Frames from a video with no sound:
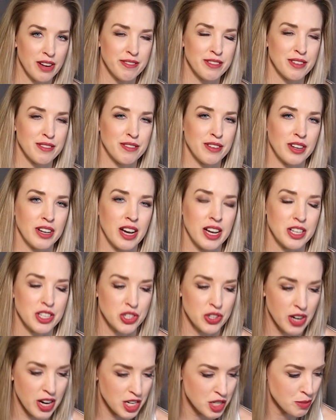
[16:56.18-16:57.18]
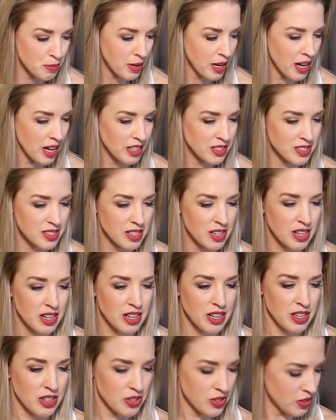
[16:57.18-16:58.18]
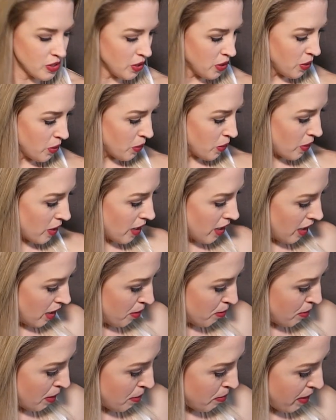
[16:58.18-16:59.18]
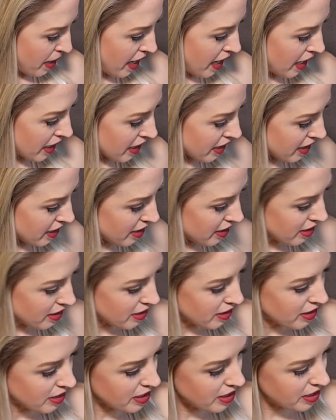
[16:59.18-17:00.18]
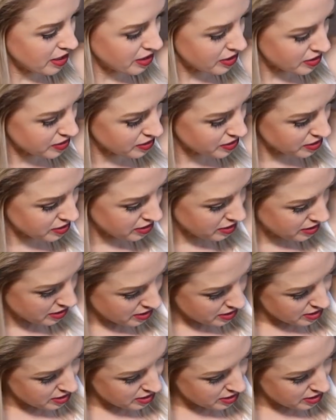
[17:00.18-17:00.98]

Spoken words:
often forgotten trash bags, so my pack is